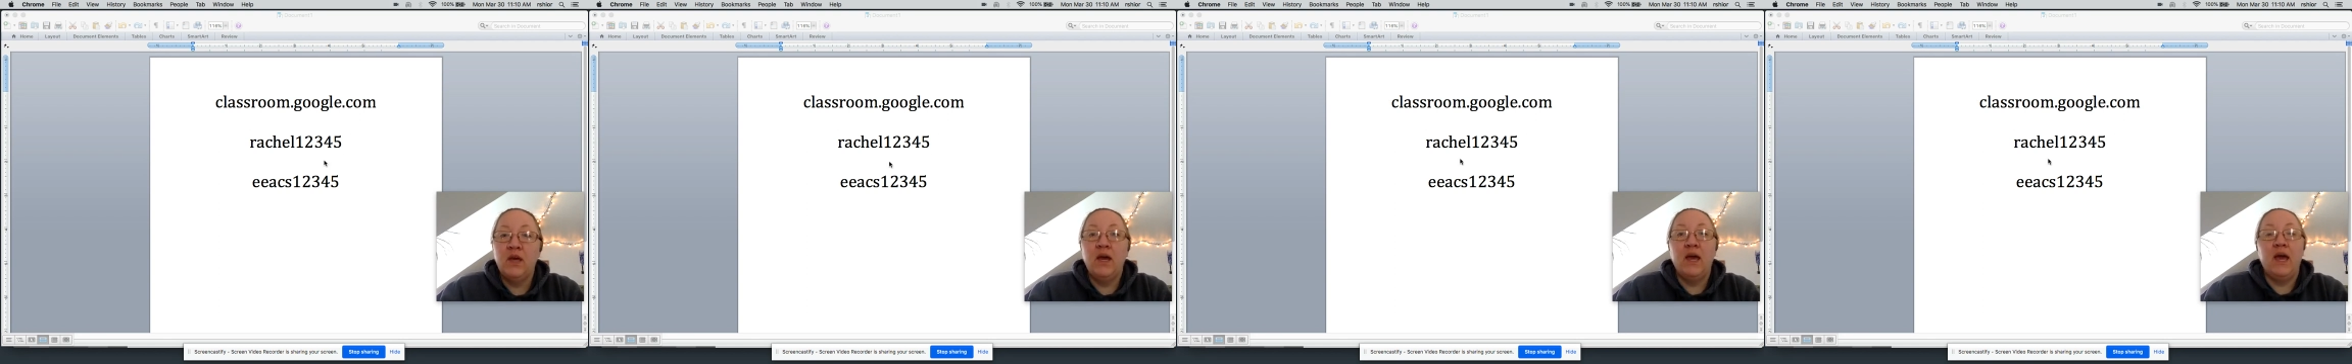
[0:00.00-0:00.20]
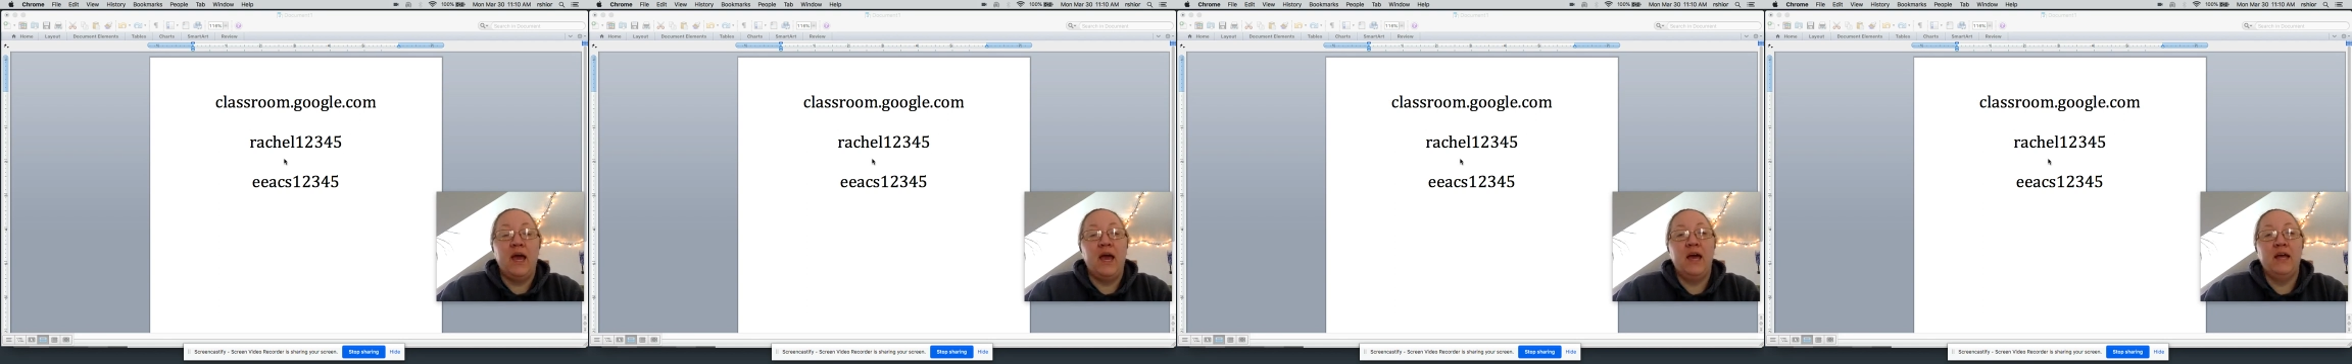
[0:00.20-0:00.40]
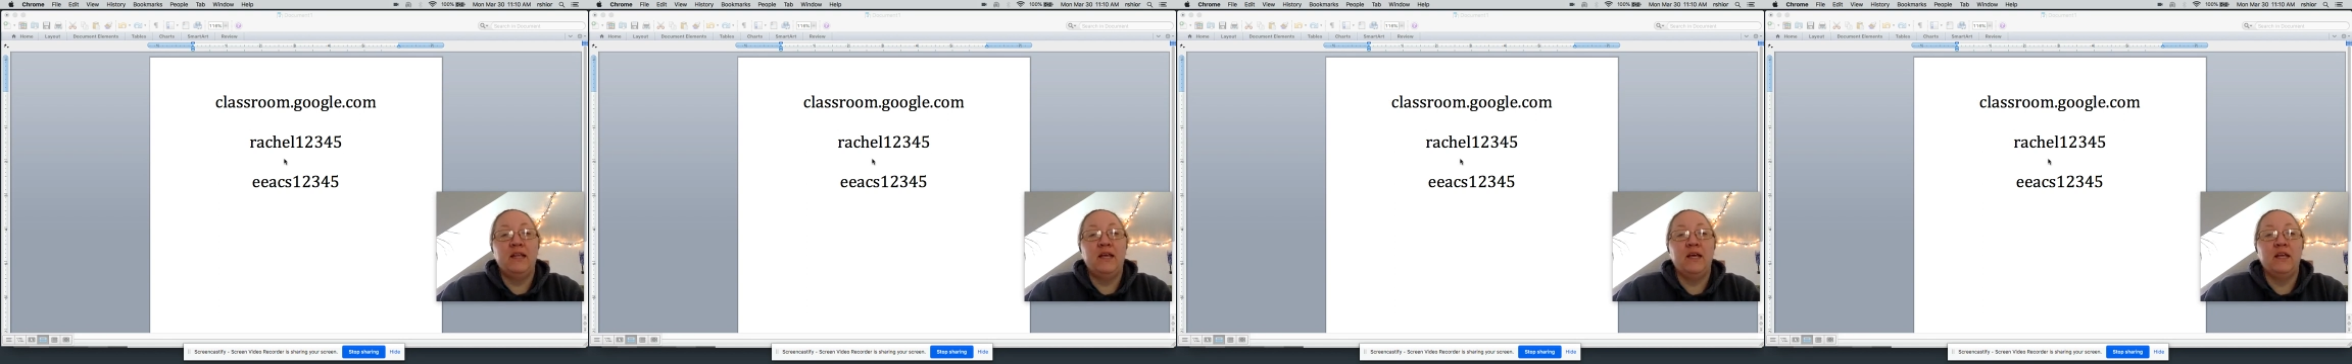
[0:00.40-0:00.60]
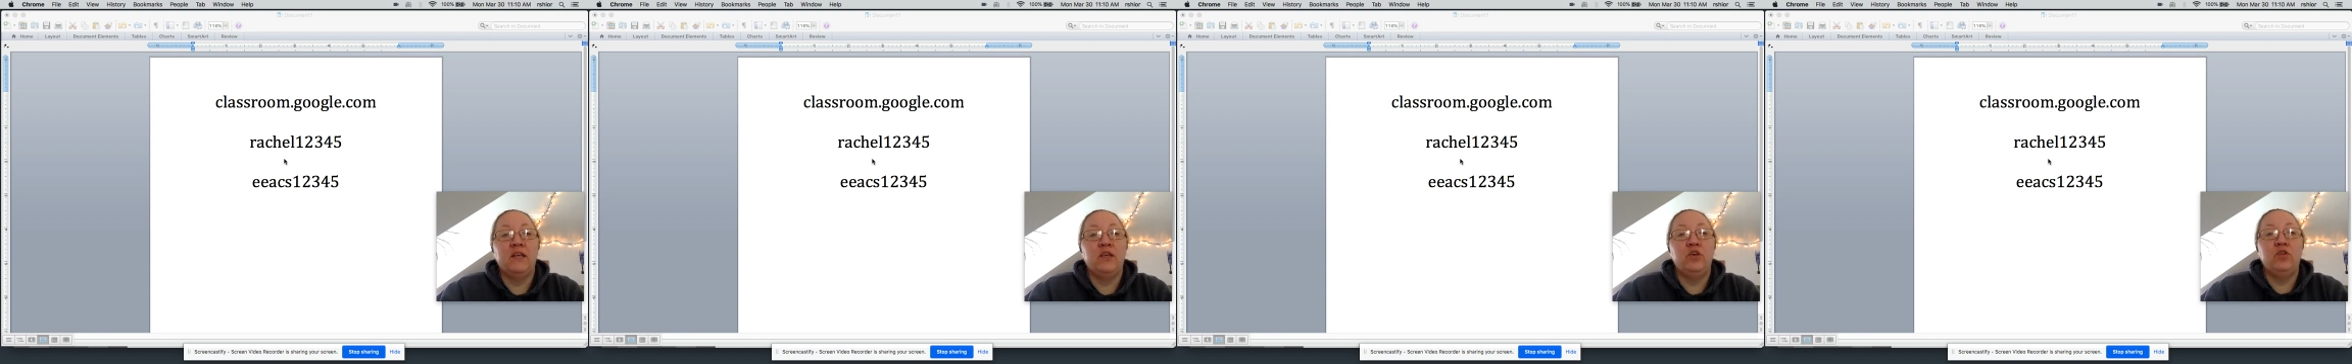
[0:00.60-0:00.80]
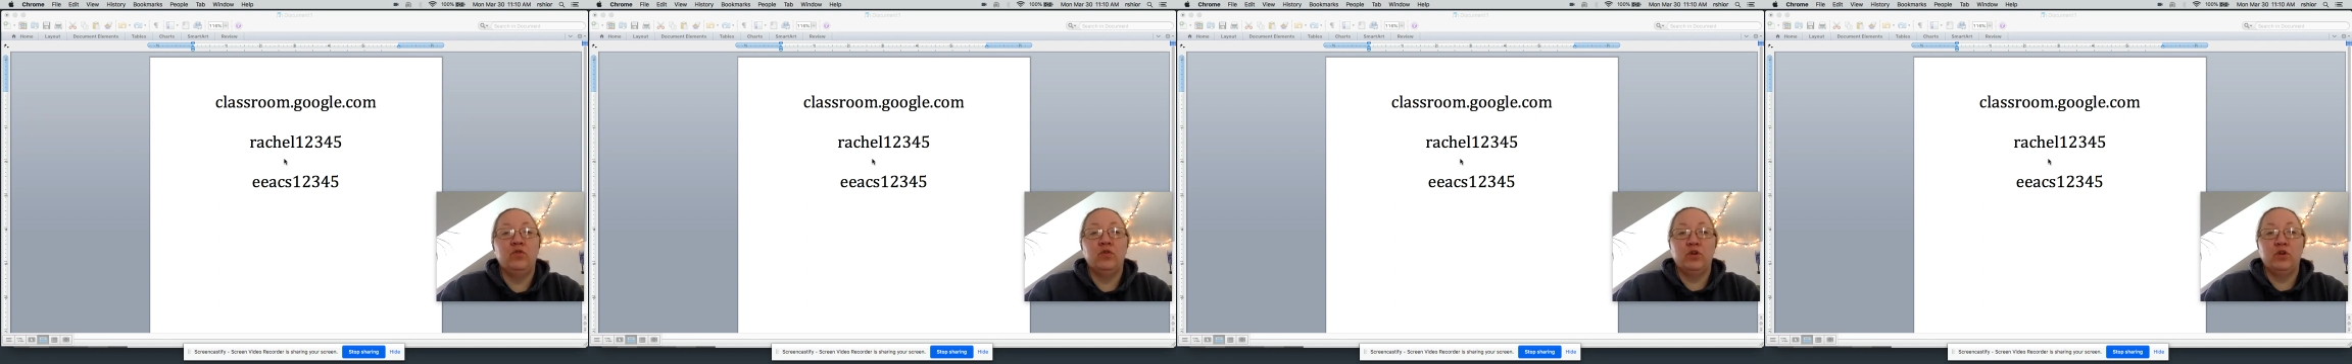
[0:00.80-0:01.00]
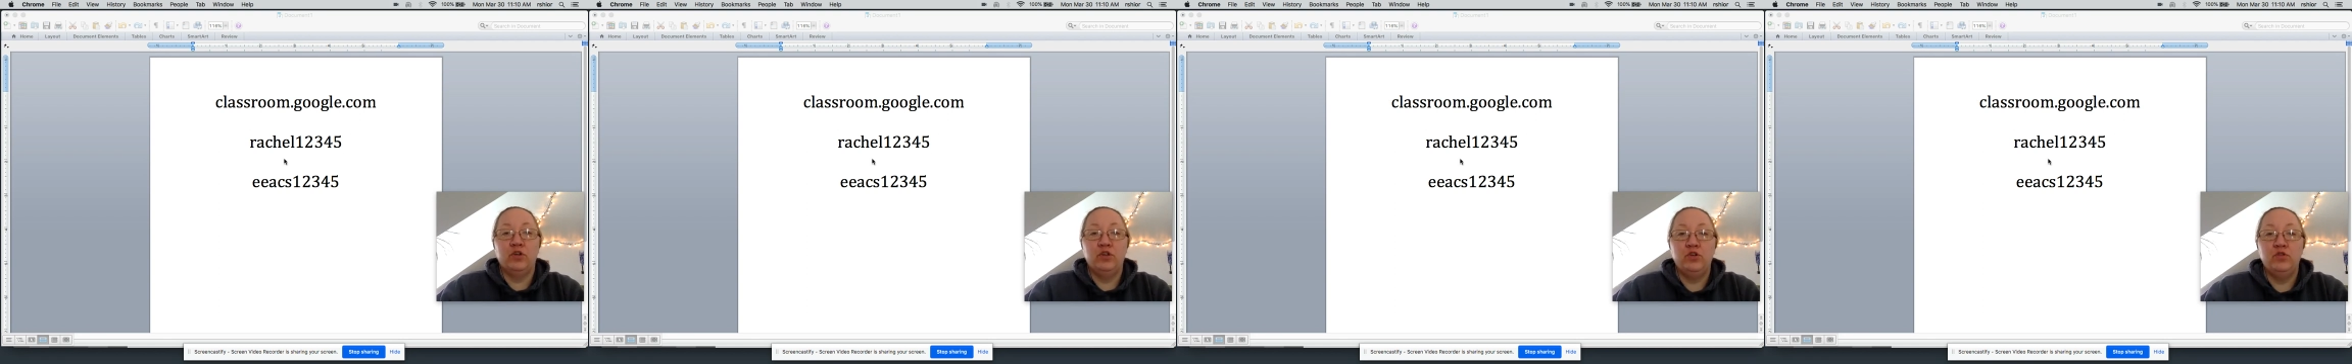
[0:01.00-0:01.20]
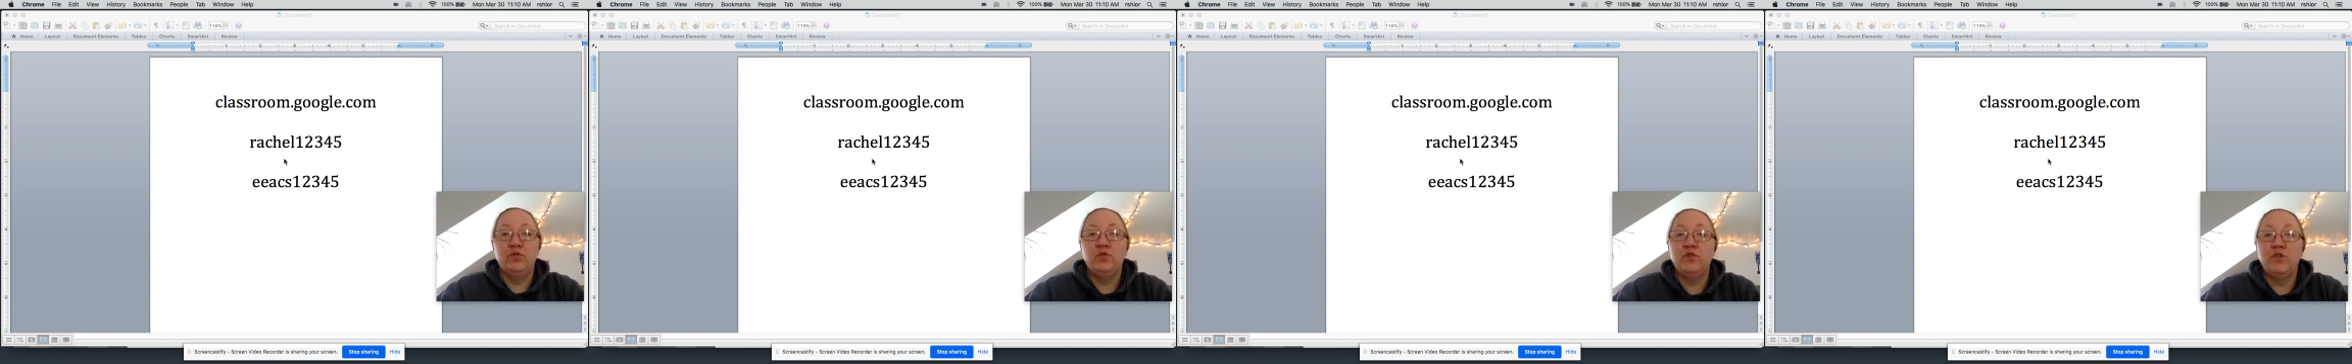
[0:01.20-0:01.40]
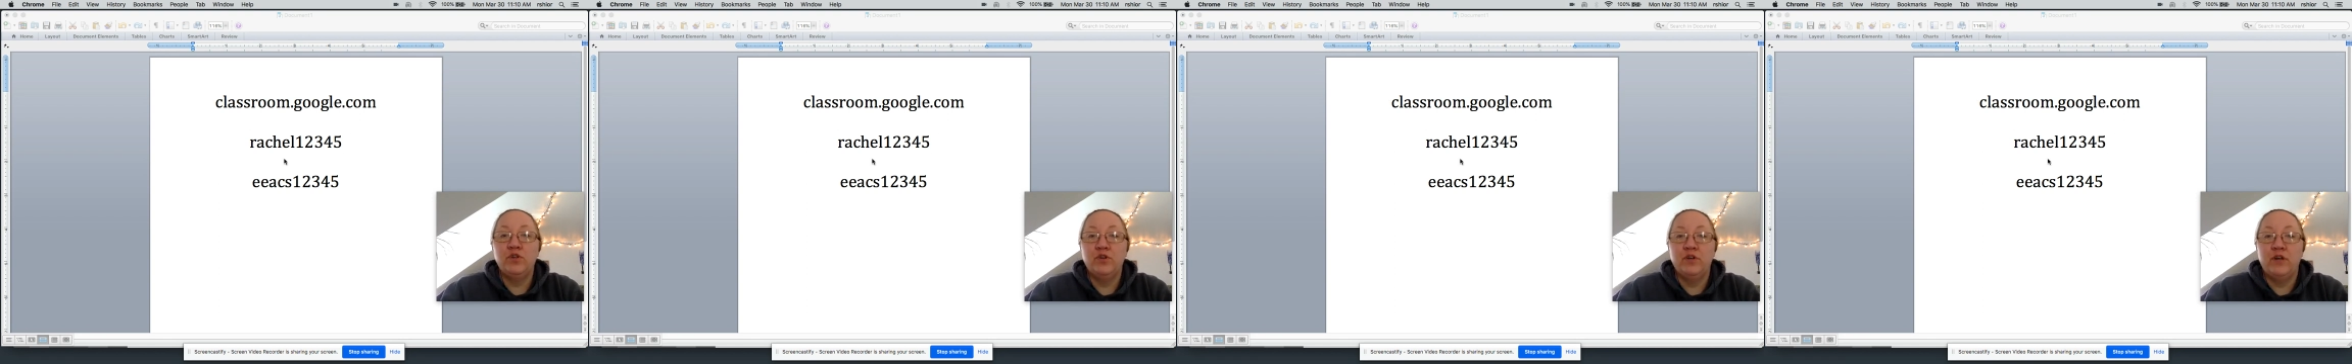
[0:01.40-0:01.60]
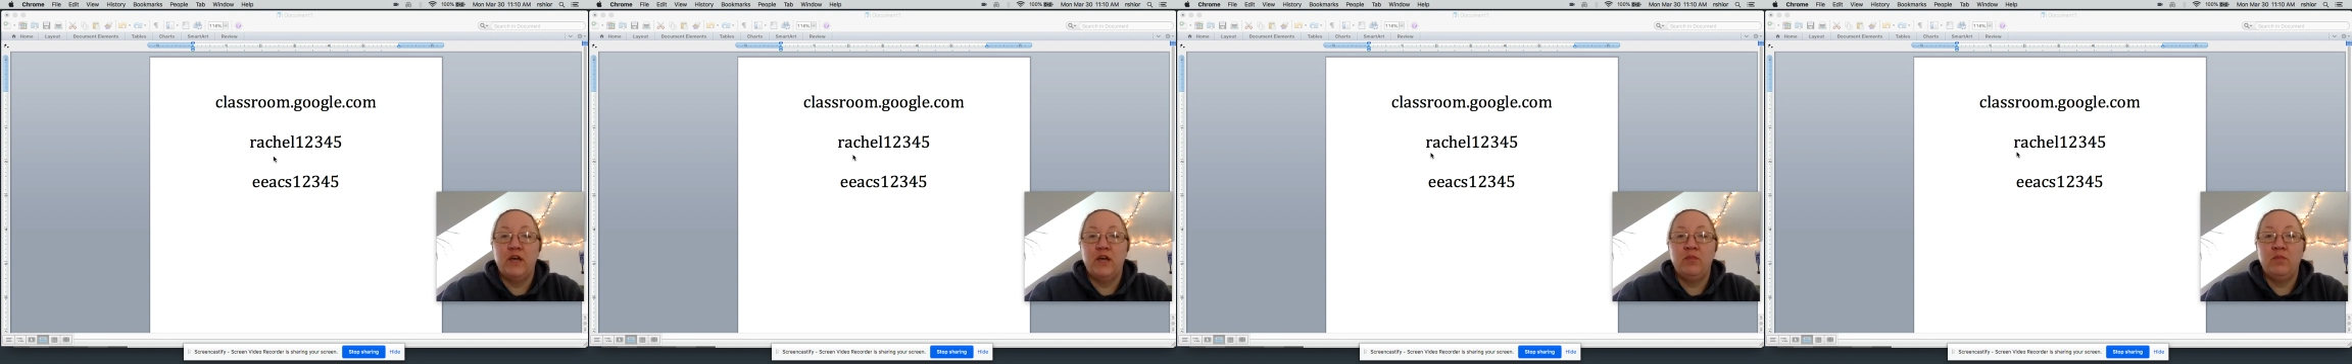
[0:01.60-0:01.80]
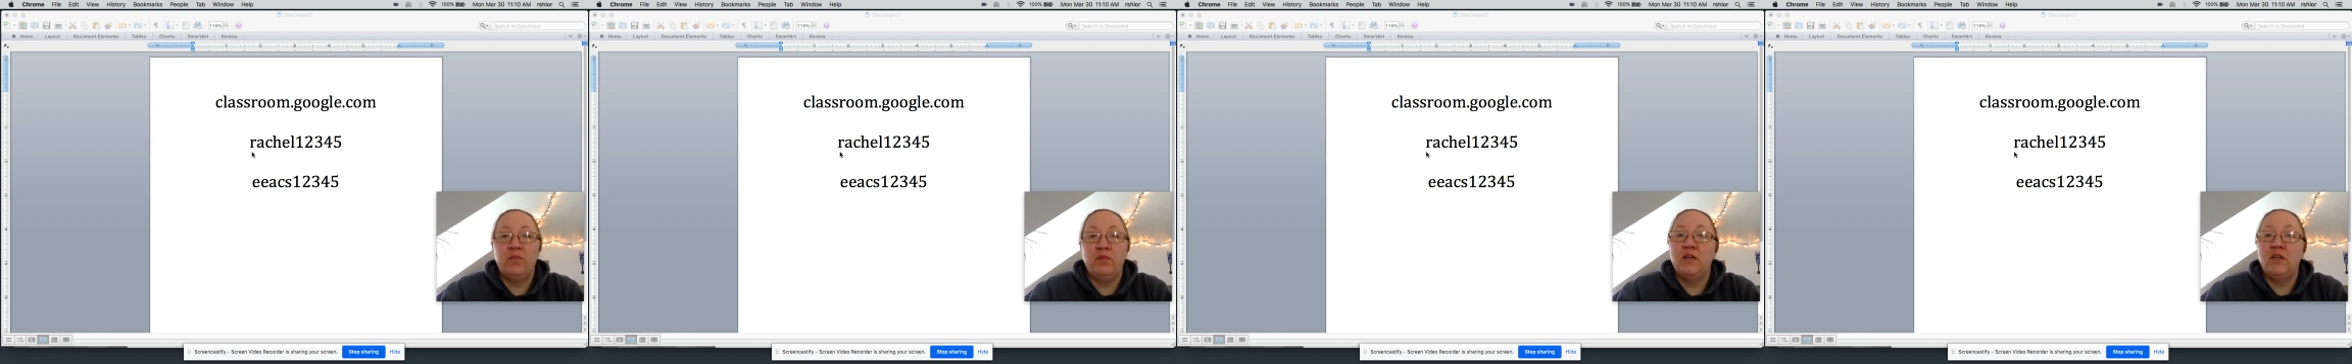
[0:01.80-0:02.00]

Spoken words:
And then your username